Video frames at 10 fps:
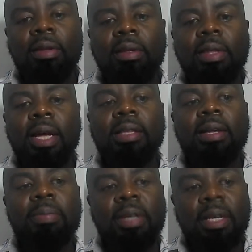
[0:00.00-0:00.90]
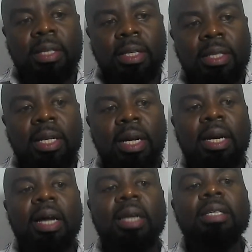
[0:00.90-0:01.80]
There are substances that
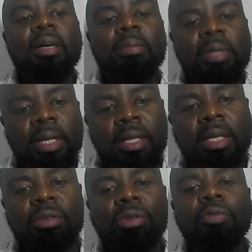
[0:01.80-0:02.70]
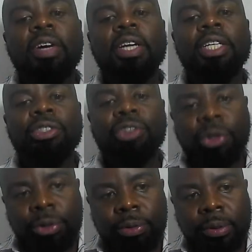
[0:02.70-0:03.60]
are substances of
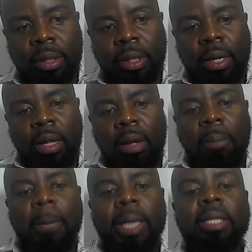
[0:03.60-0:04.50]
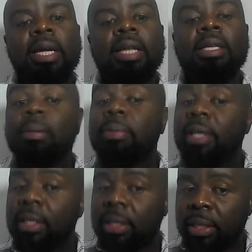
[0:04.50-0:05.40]
addiction, but there are
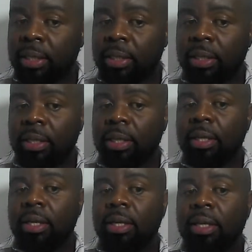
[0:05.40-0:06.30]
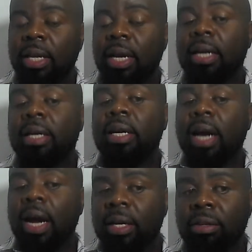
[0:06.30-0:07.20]
substances, there are
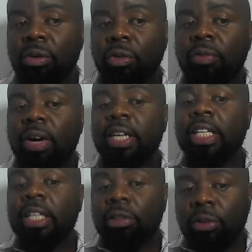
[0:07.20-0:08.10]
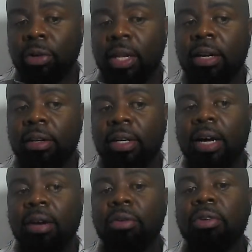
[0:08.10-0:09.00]
drugs of addiction that
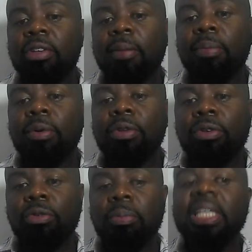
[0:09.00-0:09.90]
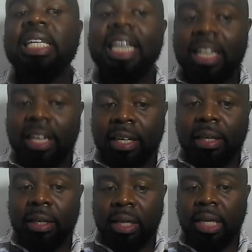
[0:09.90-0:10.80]
are not supposed to be taken
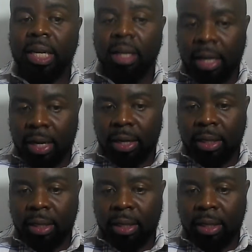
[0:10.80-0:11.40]
illegally.